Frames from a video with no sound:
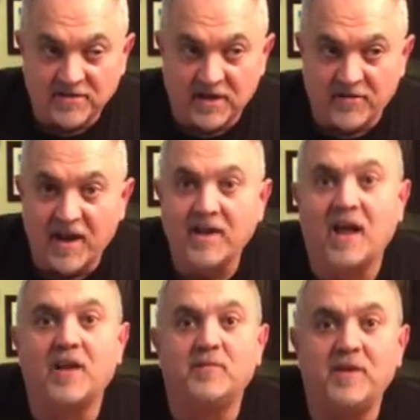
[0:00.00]
All right,
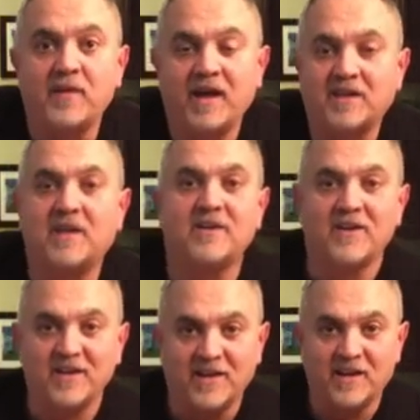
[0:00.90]
I'll be back
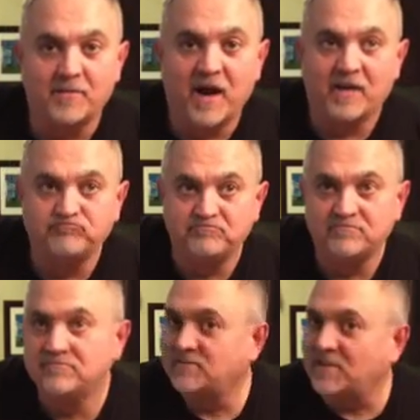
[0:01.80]
in about
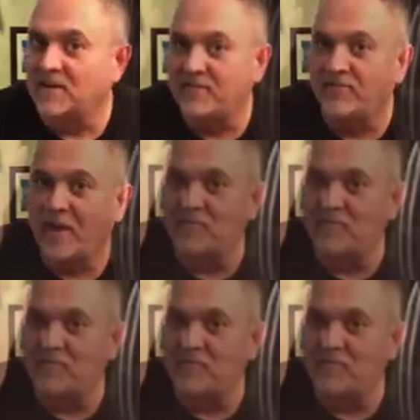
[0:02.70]
35